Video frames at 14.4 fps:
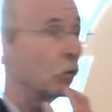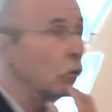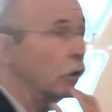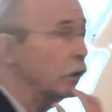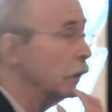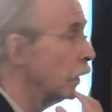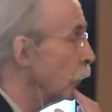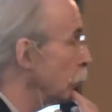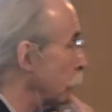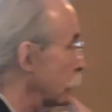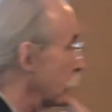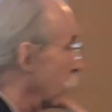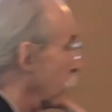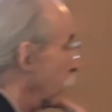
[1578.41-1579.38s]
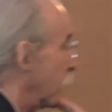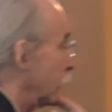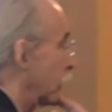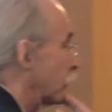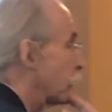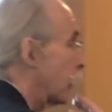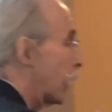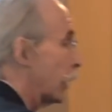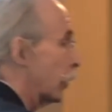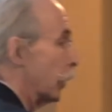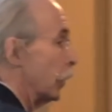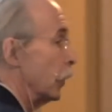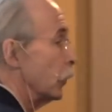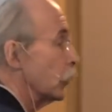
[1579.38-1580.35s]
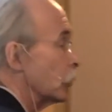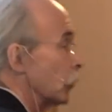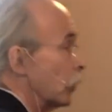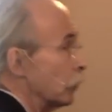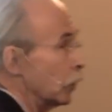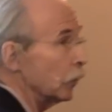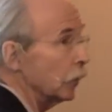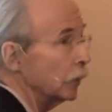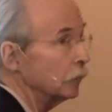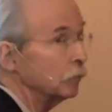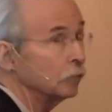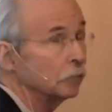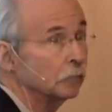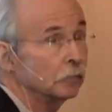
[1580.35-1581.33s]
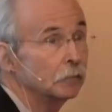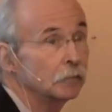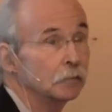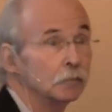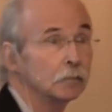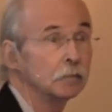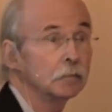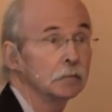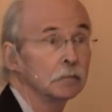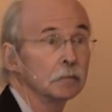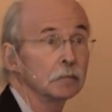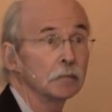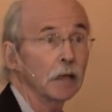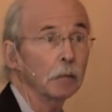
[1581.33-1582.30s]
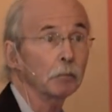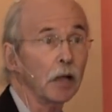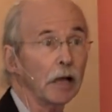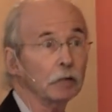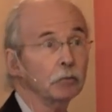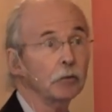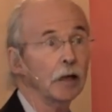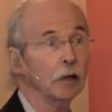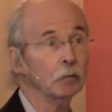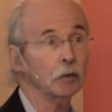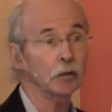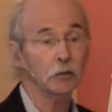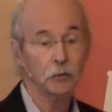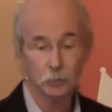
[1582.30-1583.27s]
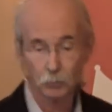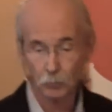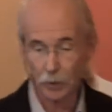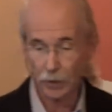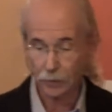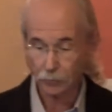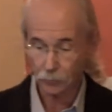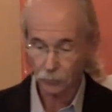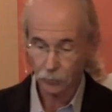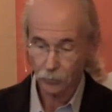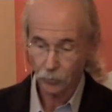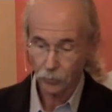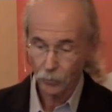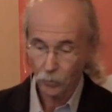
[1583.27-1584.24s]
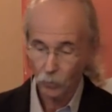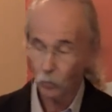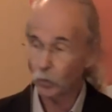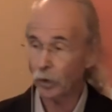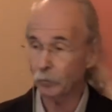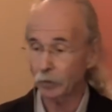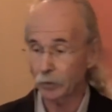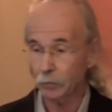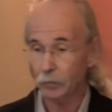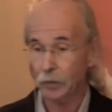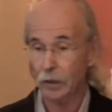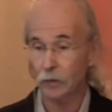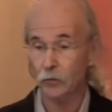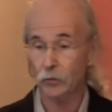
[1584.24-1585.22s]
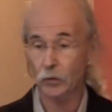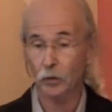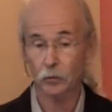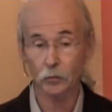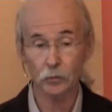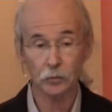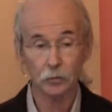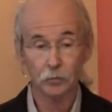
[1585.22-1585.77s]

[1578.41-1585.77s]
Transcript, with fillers: the window, and they fire indiscriminately at black families, men, women, and children.